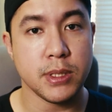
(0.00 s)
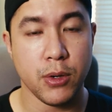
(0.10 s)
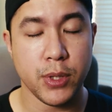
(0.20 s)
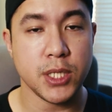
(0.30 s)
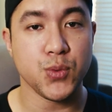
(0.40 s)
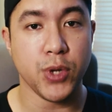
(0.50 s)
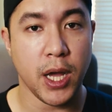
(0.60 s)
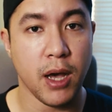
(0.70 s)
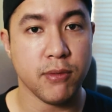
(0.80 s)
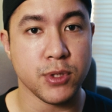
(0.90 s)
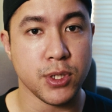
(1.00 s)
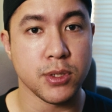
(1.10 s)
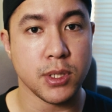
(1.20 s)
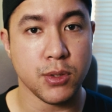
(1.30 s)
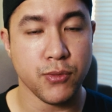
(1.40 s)
nowadays would have
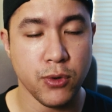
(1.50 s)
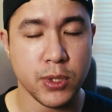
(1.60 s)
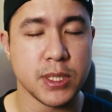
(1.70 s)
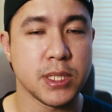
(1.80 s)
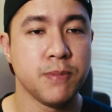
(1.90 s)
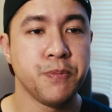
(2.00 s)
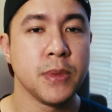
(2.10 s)
continuous autofocus.